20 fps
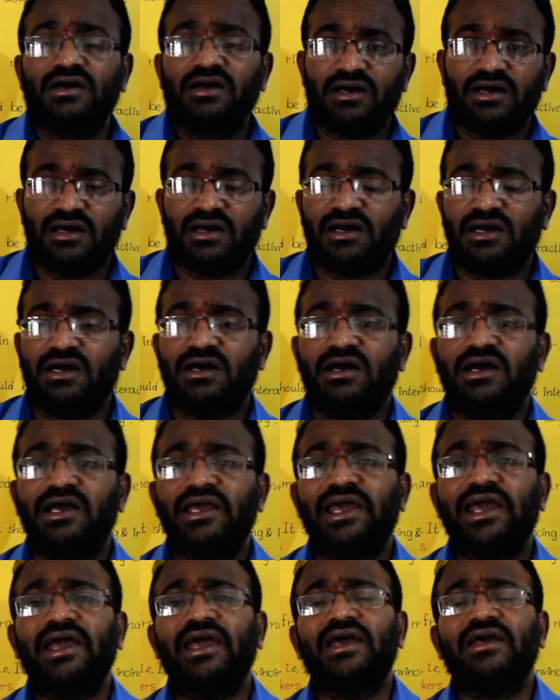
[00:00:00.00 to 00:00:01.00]

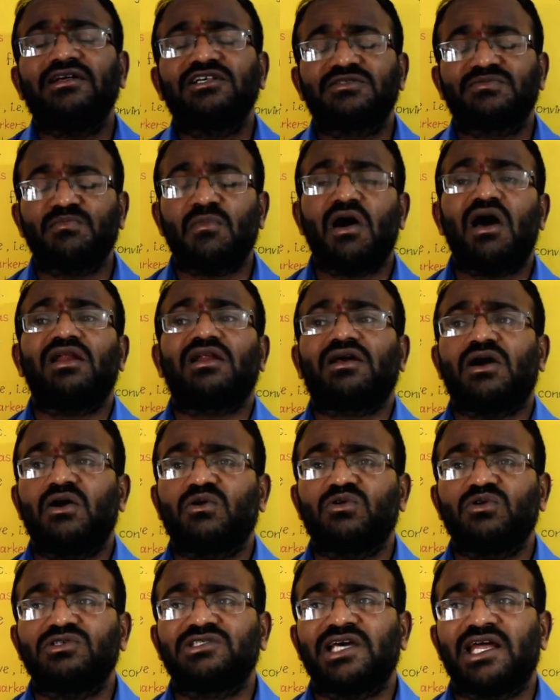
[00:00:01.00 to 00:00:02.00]
a small
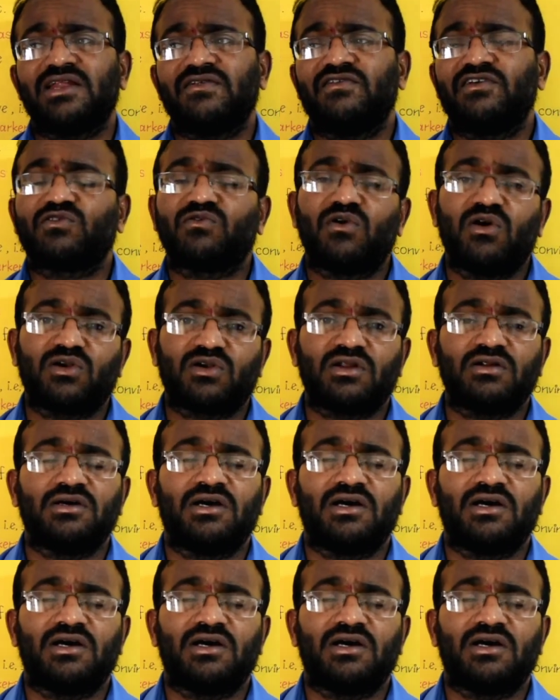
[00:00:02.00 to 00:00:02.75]
conclusion with what